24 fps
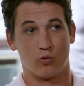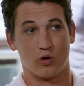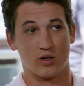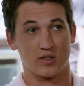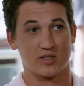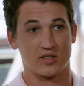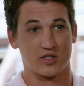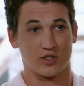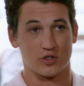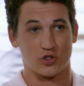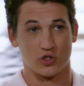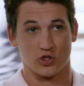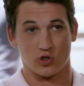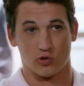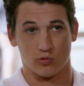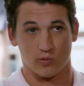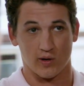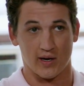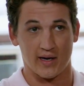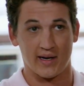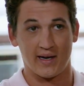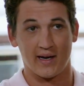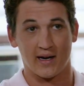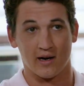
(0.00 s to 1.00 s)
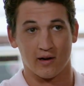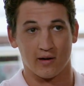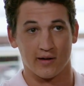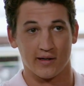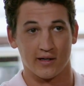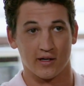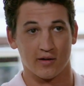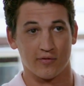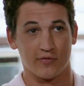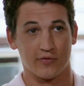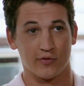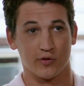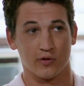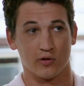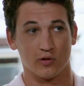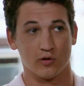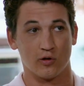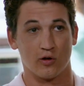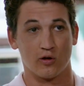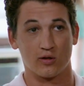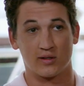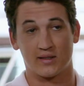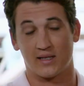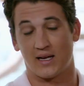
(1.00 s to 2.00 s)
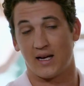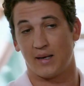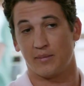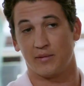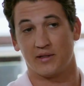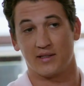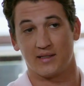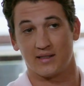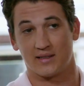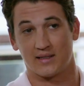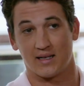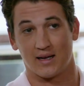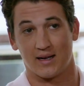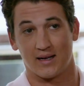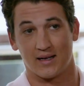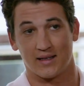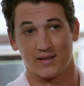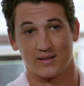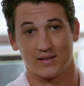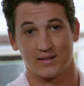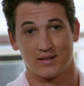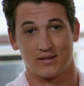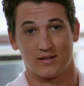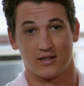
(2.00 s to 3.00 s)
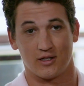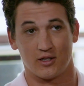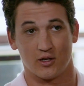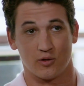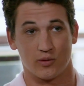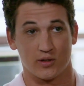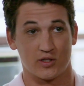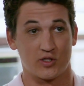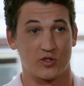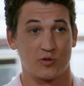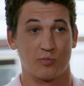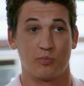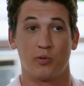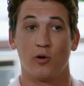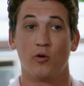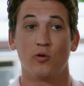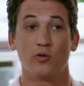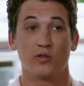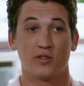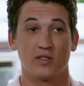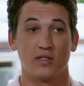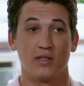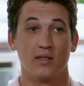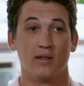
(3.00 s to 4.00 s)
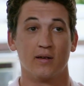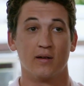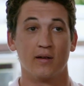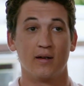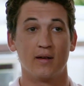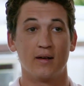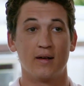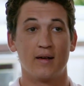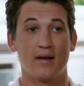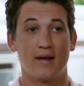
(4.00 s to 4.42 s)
was such a gray area for a long time, and these guys, you know, exposed it.